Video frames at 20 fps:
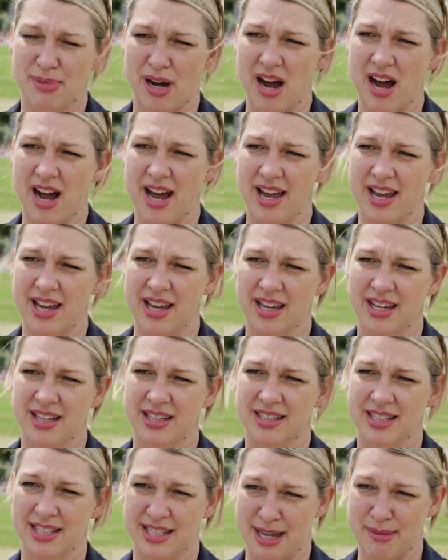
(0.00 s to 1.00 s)
by
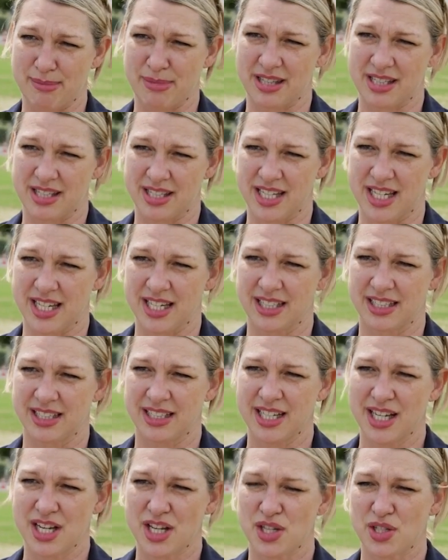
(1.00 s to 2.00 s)
December this year.
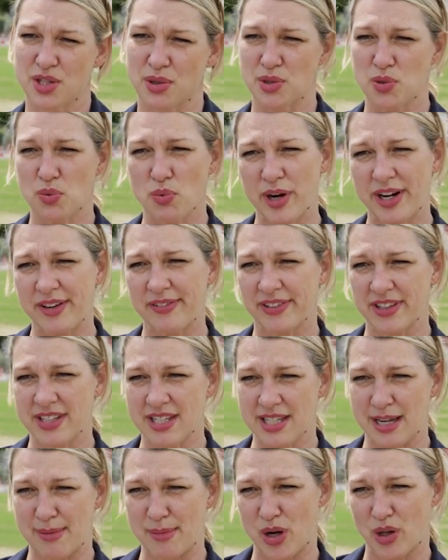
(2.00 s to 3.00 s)
So it's ready for the
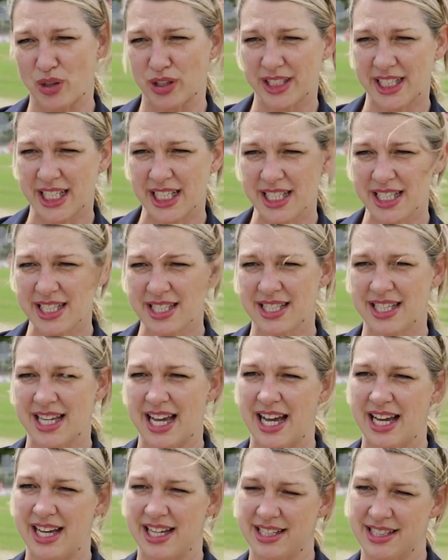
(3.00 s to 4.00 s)
summer holidays
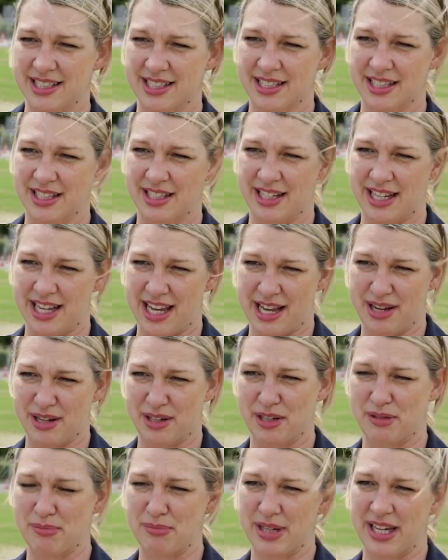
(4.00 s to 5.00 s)
and
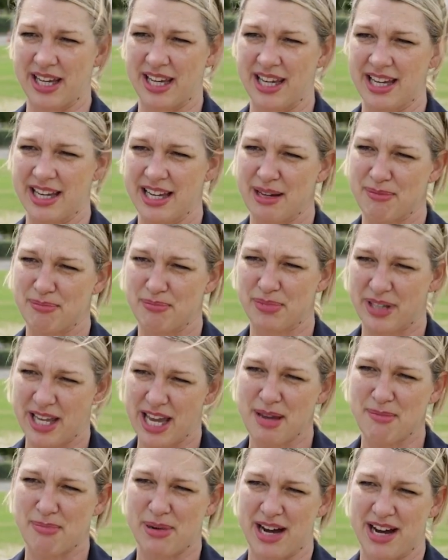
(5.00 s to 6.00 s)
can be a
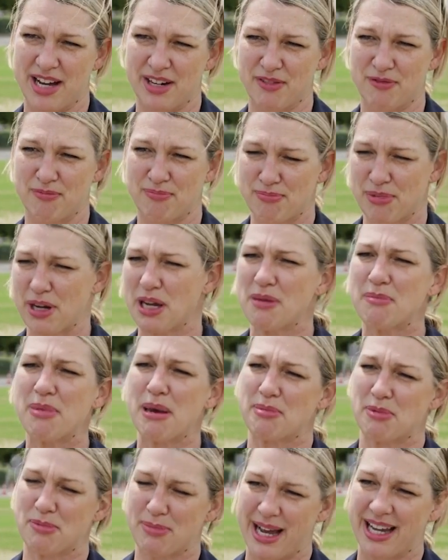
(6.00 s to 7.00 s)
key part of bringing
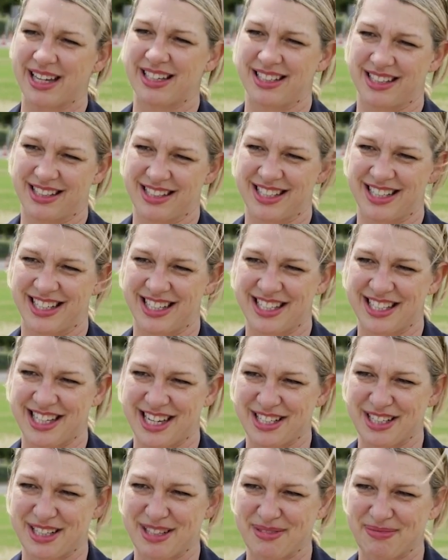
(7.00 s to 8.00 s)
people back into the city
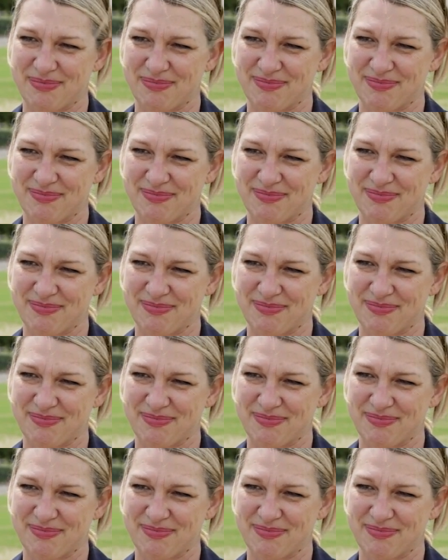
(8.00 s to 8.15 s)
centre.